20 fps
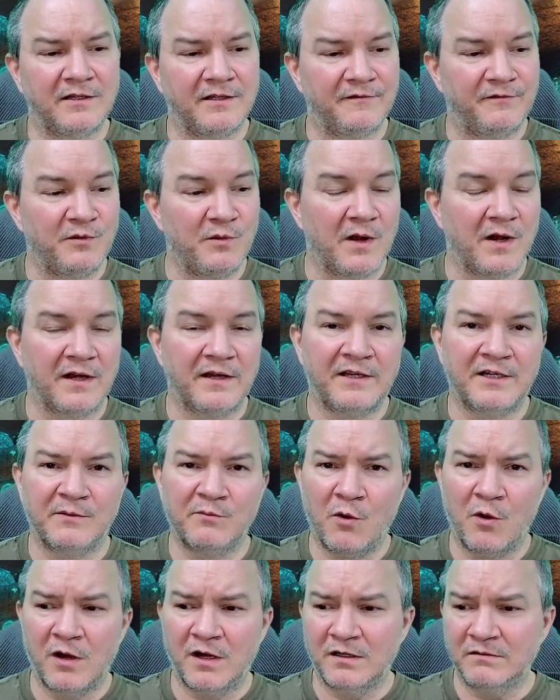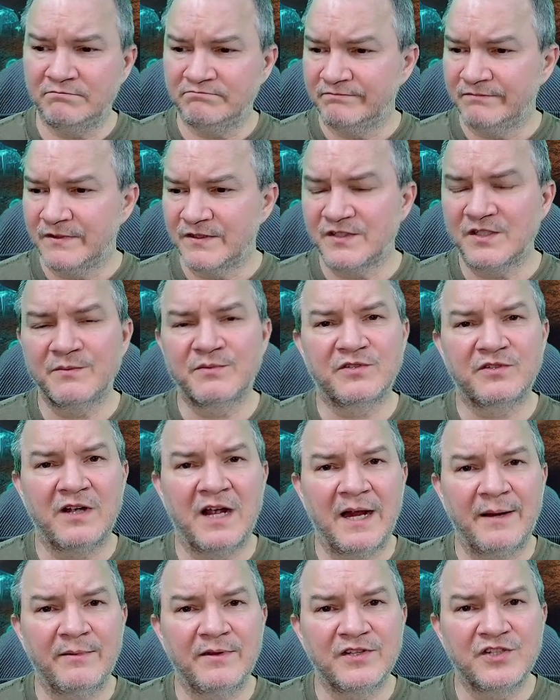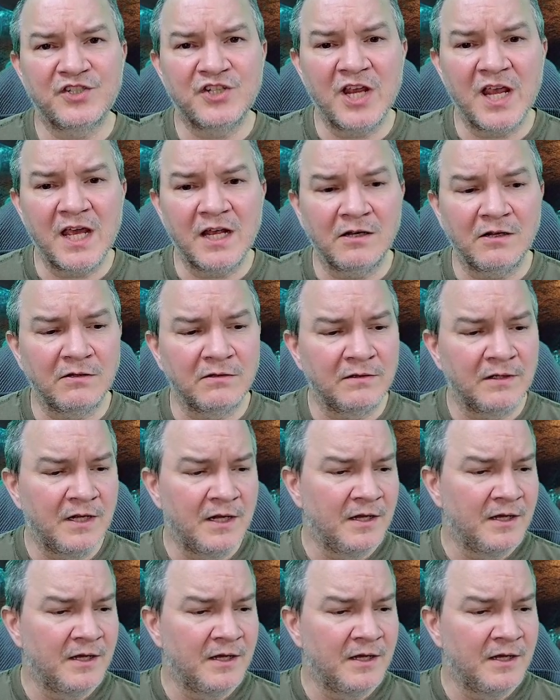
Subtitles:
If you want to hear more, subscribe to the channel.